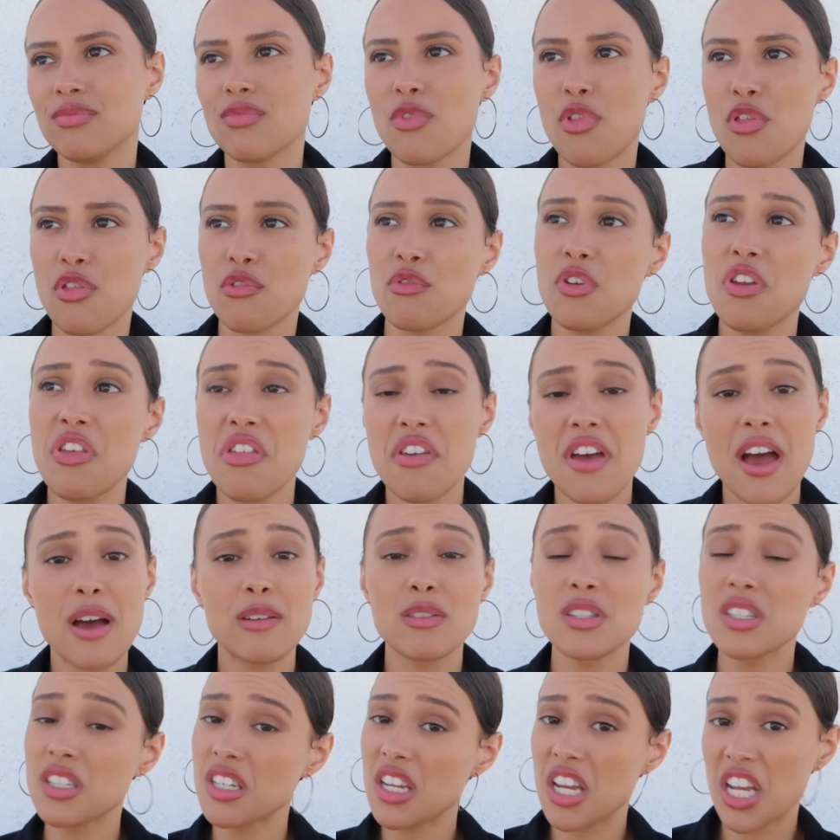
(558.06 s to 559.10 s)

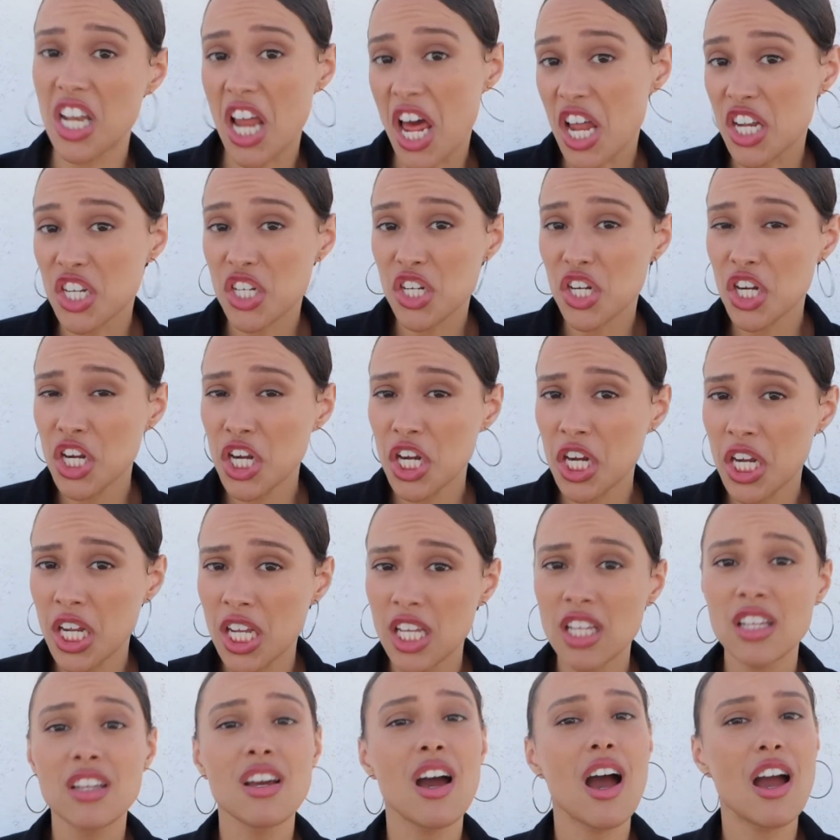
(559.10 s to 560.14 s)
3,000 and under,
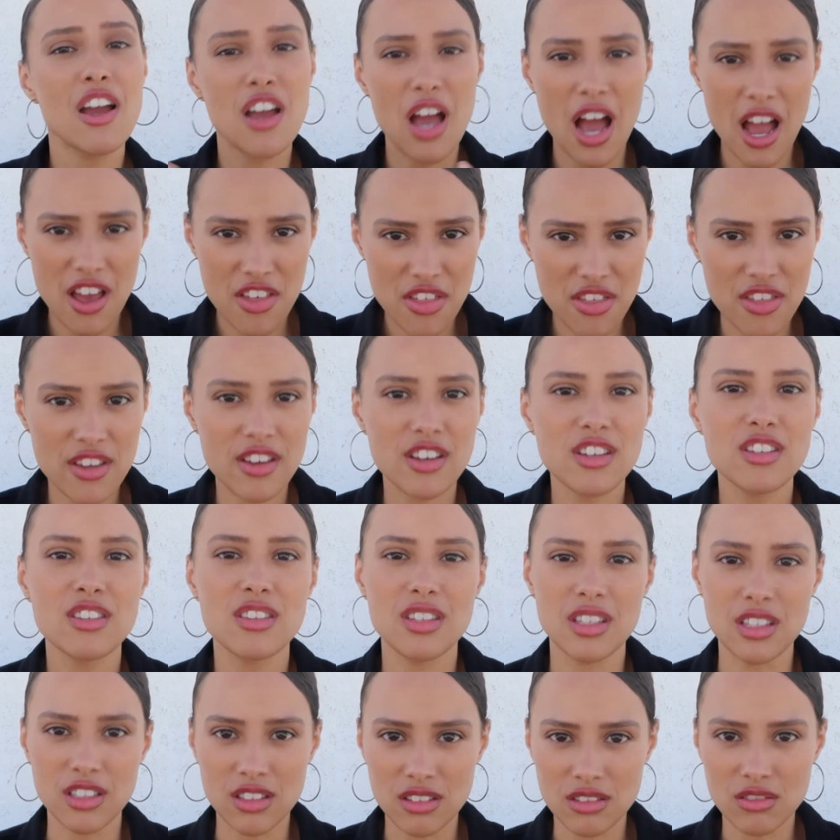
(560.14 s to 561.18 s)
I think
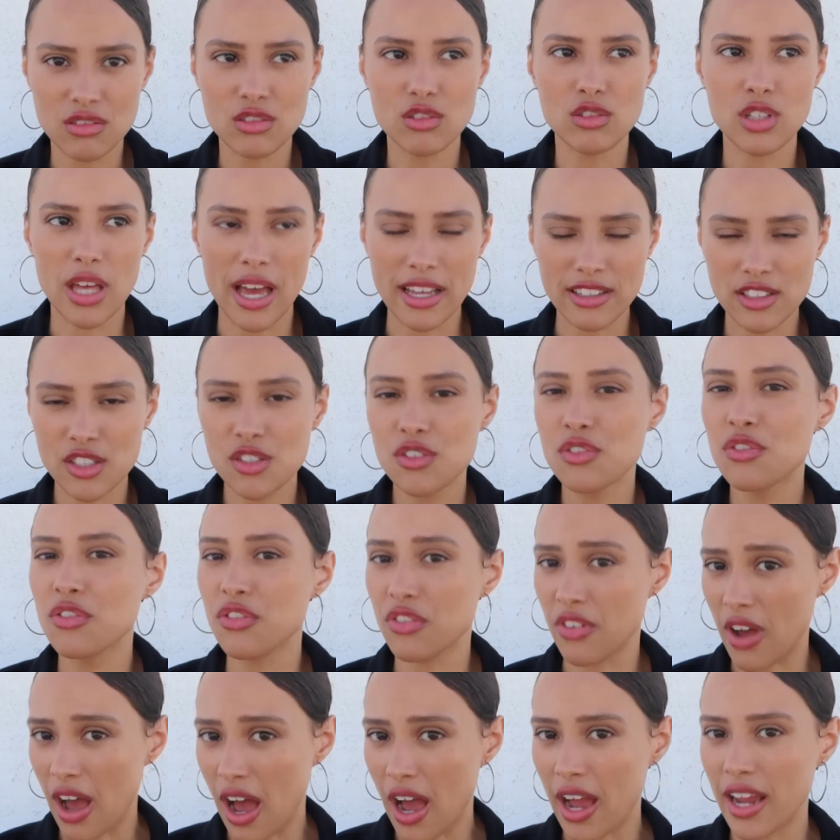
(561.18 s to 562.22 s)
that that's
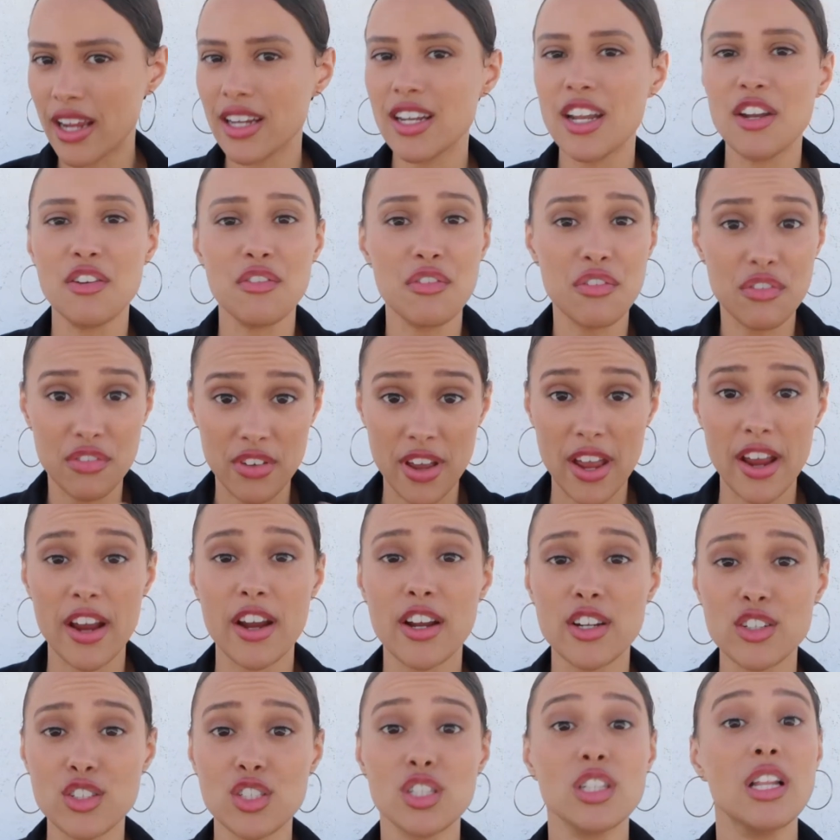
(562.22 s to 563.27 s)
fine and
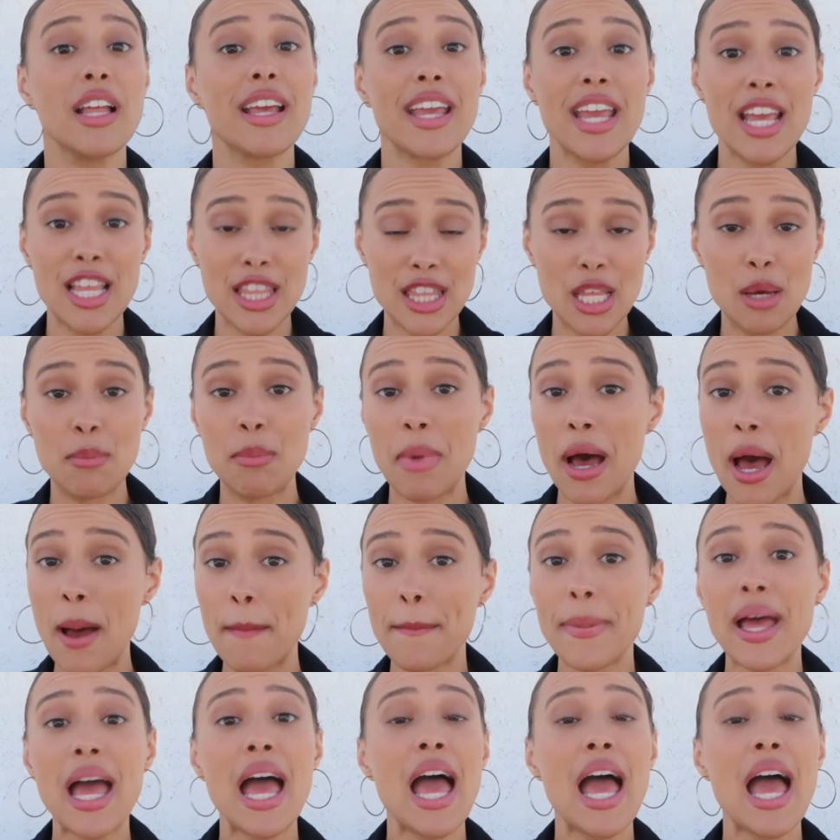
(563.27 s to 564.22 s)
fair to like hit them up